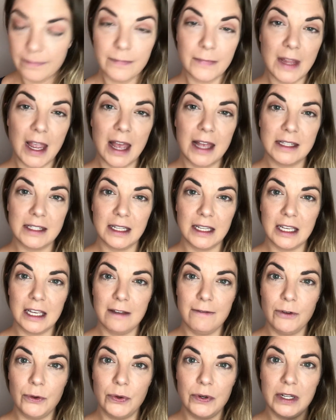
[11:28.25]
as I
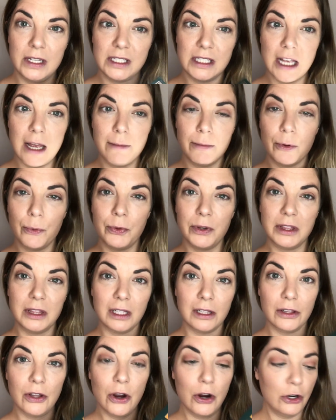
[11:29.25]
gave you an example with the
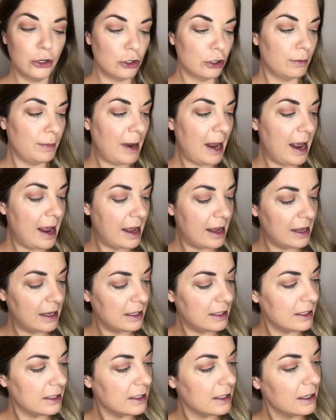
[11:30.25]
larger
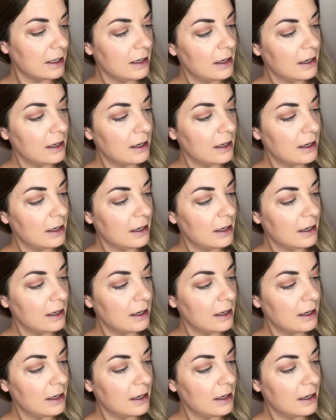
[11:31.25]
pans,